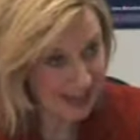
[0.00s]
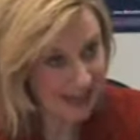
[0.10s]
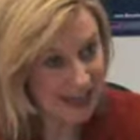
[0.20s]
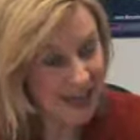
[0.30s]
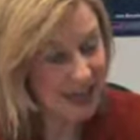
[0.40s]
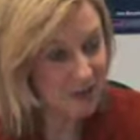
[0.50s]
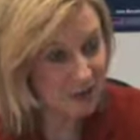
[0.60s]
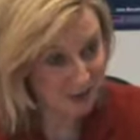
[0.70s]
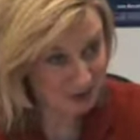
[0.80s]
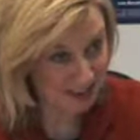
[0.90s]
And I had
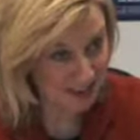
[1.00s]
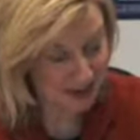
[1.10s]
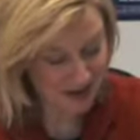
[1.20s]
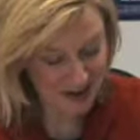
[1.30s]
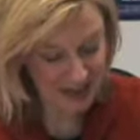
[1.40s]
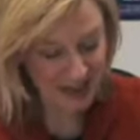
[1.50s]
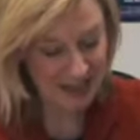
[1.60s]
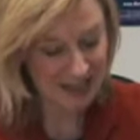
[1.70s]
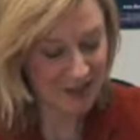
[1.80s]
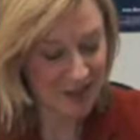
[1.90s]
quotes in there,
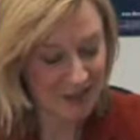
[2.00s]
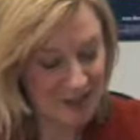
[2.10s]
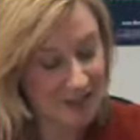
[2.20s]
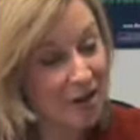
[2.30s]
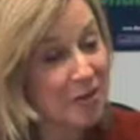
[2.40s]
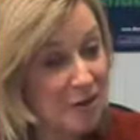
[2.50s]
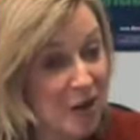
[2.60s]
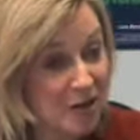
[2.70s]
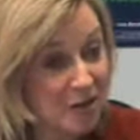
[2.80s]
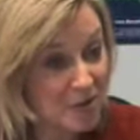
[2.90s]
started with
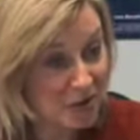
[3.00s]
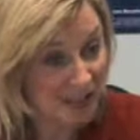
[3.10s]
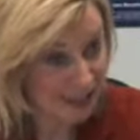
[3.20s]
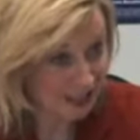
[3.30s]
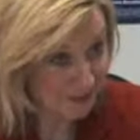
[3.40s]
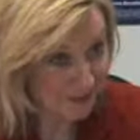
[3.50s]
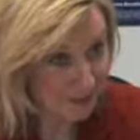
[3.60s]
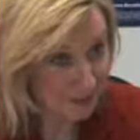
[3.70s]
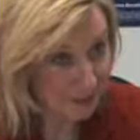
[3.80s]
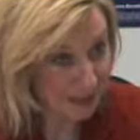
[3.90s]
Martin Luther King
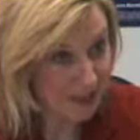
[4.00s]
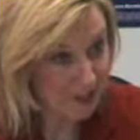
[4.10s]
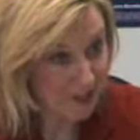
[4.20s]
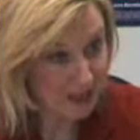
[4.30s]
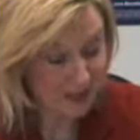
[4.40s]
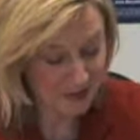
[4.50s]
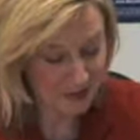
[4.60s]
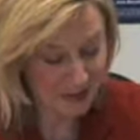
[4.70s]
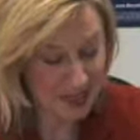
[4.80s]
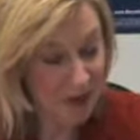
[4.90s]
and the right to vote,